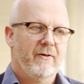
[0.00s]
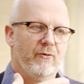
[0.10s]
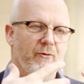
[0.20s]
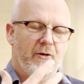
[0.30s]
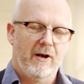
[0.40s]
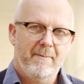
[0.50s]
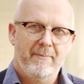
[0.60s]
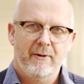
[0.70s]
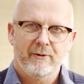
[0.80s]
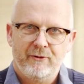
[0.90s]
to
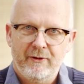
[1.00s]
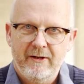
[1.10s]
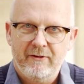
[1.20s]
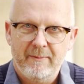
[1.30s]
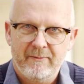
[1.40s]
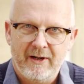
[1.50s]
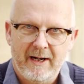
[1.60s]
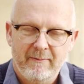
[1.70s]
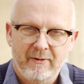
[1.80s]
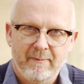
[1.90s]
clump our trees
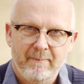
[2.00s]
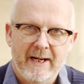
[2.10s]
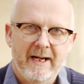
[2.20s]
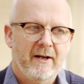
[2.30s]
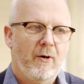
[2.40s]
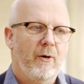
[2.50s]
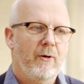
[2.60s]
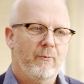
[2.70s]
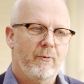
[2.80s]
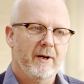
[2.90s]
sometimes, make it
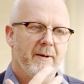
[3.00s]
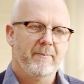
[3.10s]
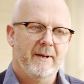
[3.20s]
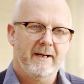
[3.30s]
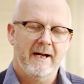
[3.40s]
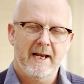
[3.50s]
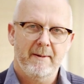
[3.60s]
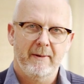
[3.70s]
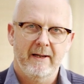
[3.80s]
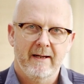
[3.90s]
all one big
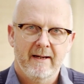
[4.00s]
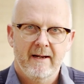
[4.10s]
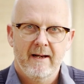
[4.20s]
canopy,